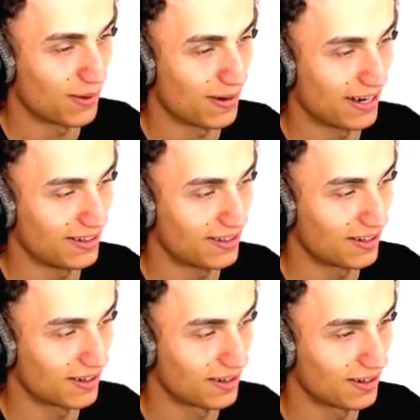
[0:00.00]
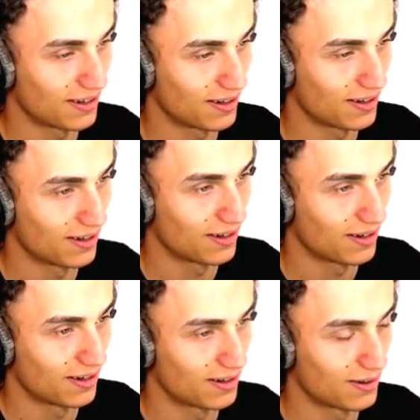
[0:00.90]
we wait? Blaming it on his
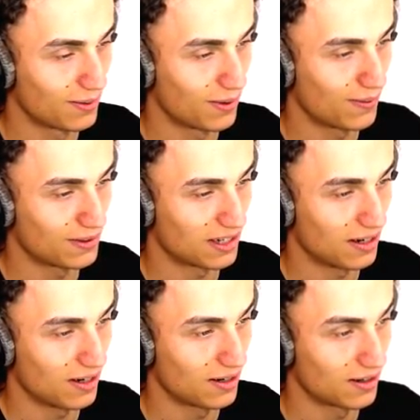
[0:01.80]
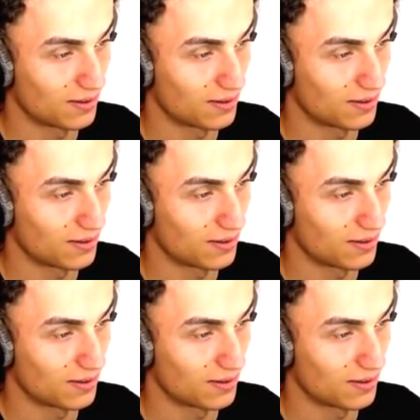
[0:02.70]
monitors. All right, let's Jilly.